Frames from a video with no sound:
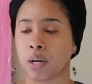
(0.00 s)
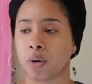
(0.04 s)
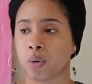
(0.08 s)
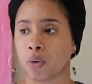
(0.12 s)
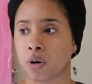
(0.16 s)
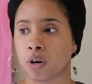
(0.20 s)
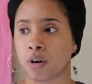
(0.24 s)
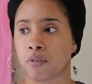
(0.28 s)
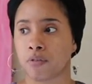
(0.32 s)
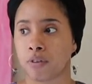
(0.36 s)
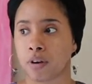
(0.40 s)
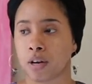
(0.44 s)
in
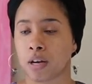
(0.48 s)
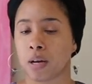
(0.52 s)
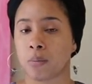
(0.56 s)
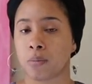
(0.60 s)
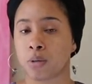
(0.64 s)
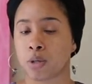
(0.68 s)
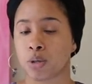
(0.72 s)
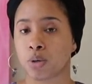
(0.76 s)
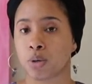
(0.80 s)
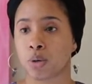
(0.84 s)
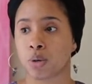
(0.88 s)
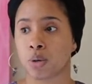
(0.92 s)
order for
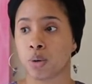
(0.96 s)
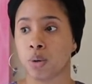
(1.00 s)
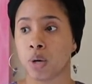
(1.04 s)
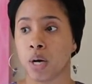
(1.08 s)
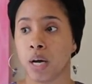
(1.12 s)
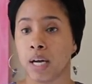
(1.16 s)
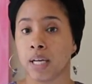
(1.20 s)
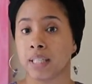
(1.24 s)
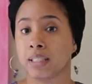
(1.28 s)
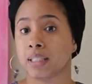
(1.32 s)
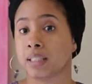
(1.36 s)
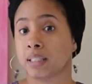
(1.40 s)
him to
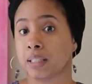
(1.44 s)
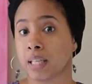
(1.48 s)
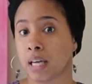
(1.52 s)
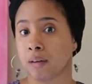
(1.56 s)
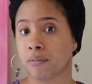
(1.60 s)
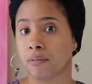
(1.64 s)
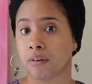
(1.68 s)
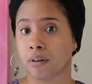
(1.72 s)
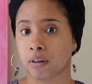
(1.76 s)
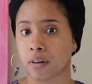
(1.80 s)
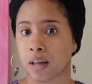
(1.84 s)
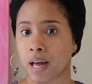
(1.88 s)

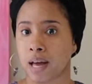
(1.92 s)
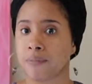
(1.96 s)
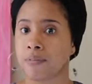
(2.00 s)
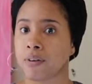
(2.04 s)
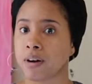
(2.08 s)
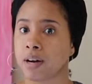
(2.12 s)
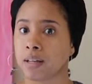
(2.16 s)
save her life